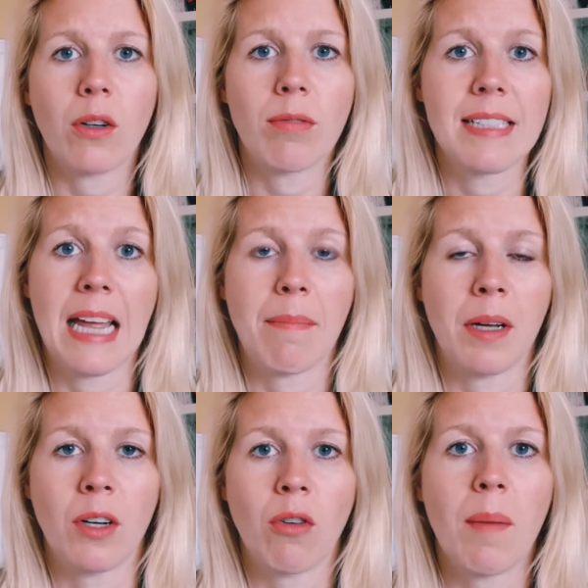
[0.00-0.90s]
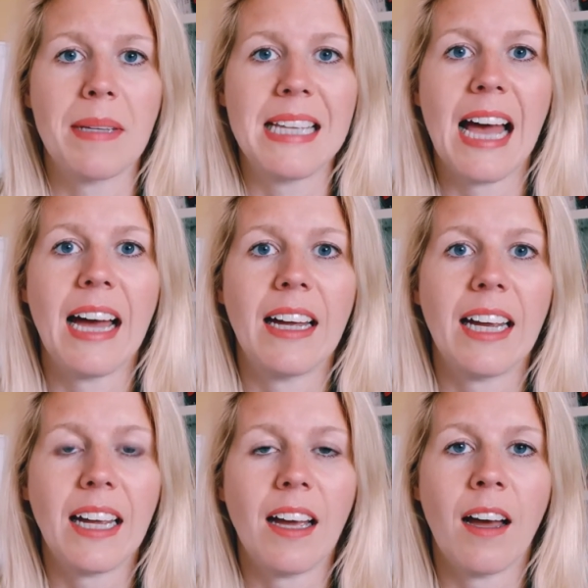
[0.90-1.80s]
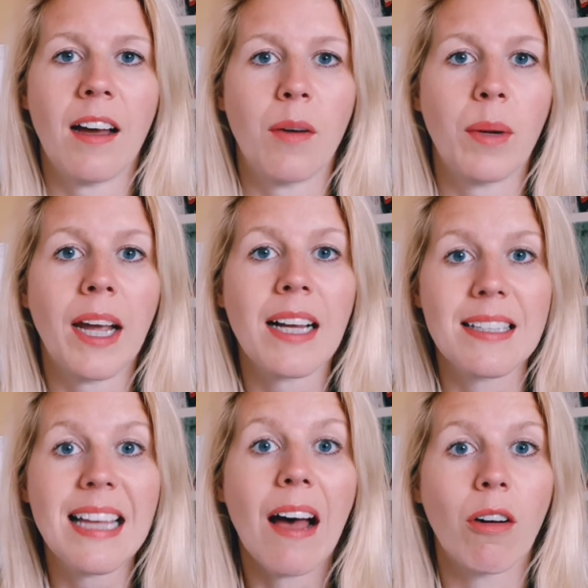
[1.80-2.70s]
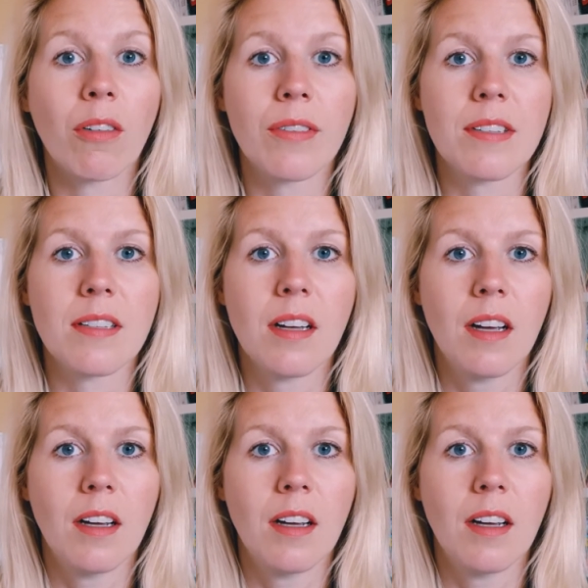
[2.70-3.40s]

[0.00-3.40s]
or resentment or upset, we ourselves